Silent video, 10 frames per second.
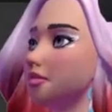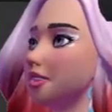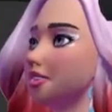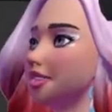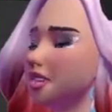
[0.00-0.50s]

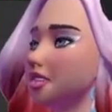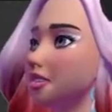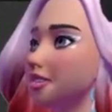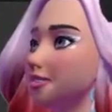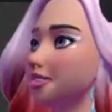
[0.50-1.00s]
cushion,
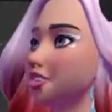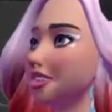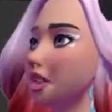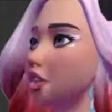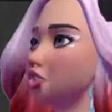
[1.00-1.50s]
but only on the
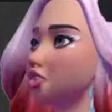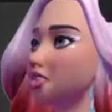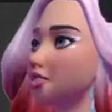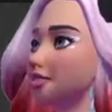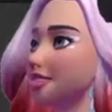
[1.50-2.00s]
Z-axis
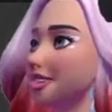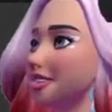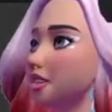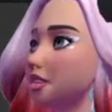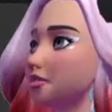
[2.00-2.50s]
to bring it
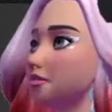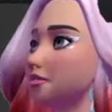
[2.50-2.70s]
in,